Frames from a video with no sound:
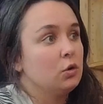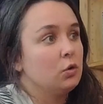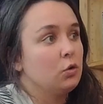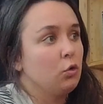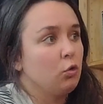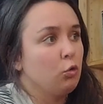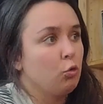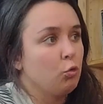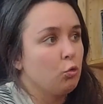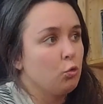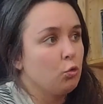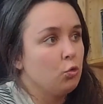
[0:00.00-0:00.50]

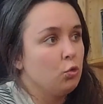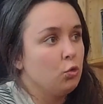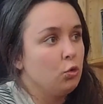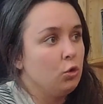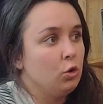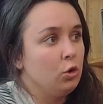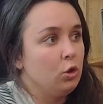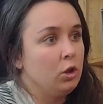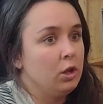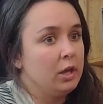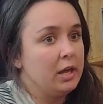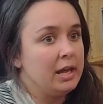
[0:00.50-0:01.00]

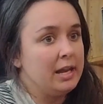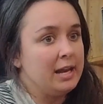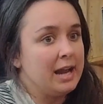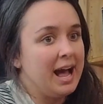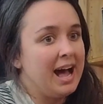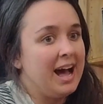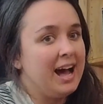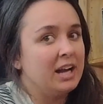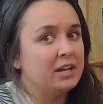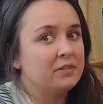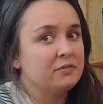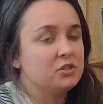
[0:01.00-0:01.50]
cruel, and
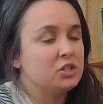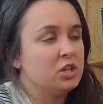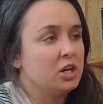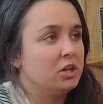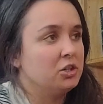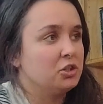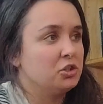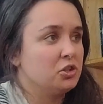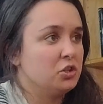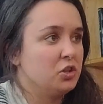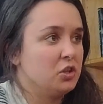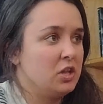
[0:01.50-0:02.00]
out of
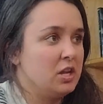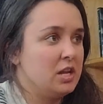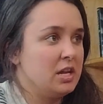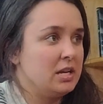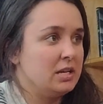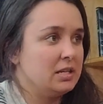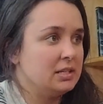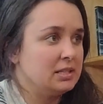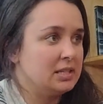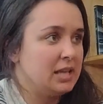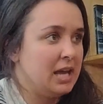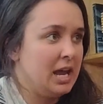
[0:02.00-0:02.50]
touch
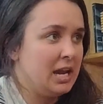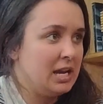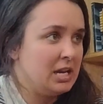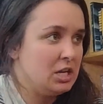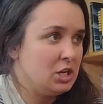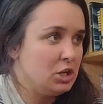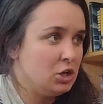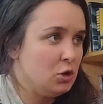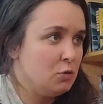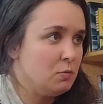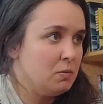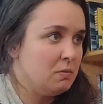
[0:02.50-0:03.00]
things any
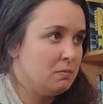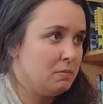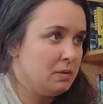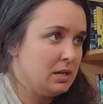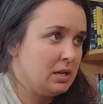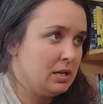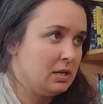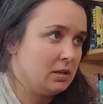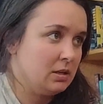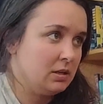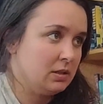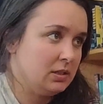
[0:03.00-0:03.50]
human
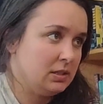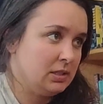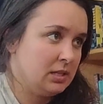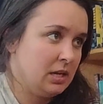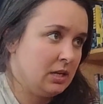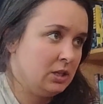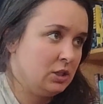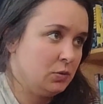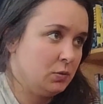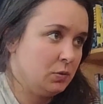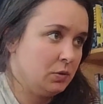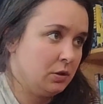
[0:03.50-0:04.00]
being could
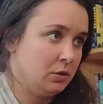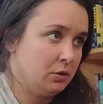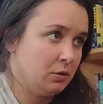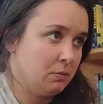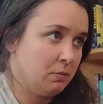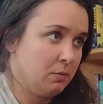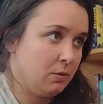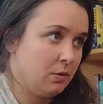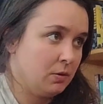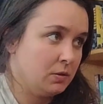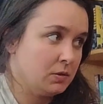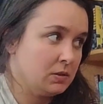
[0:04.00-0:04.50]
say to another
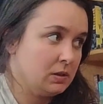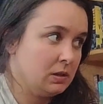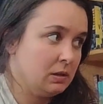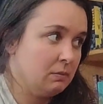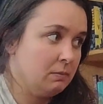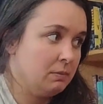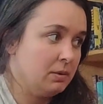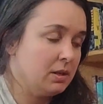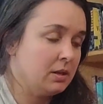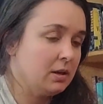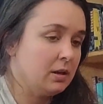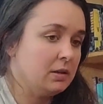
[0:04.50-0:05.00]
person,
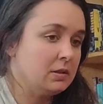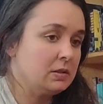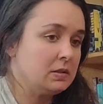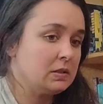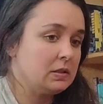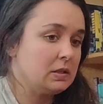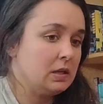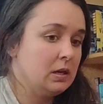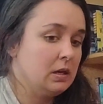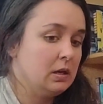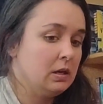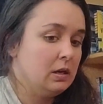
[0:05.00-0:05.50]

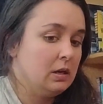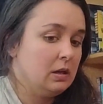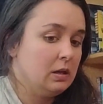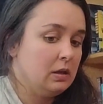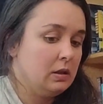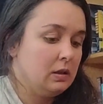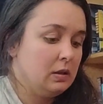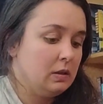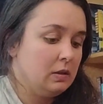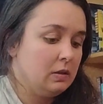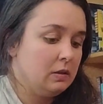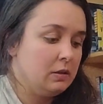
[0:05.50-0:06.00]
because
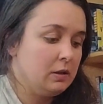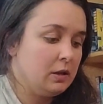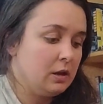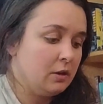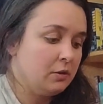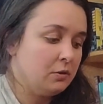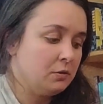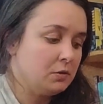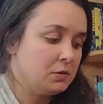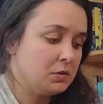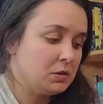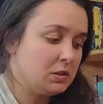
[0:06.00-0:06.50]
the
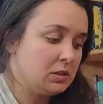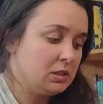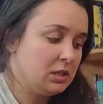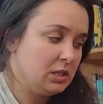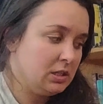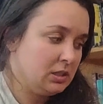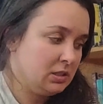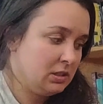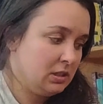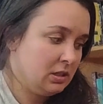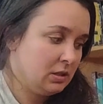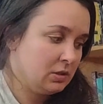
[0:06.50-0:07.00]
other
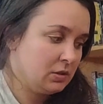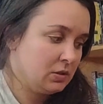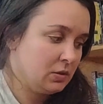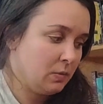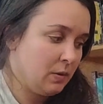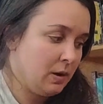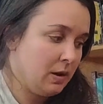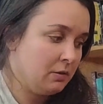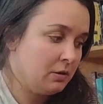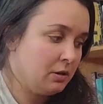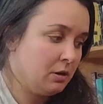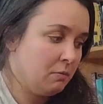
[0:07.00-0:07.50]
statistics
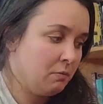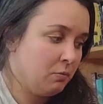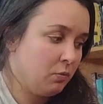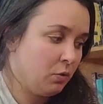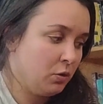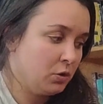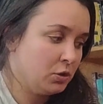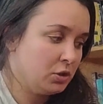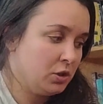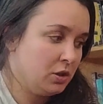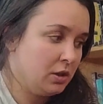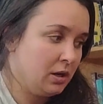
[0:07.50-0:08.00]
surrounding
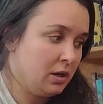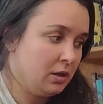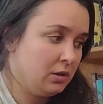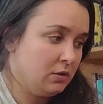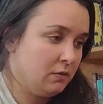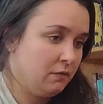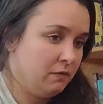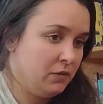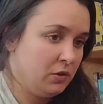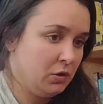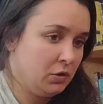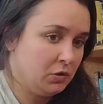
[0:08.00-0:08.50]
abortion that I
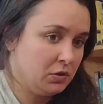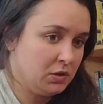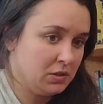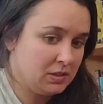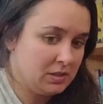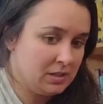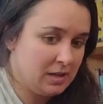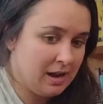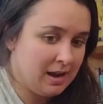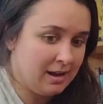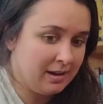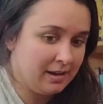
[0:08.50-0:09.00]
feel
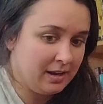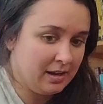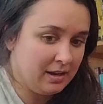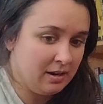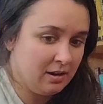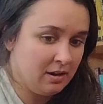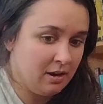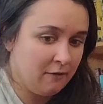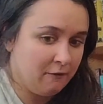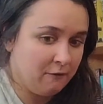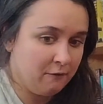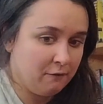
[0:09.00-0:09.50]
does not get
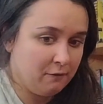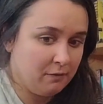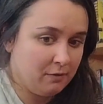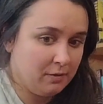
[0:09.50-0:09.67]
enough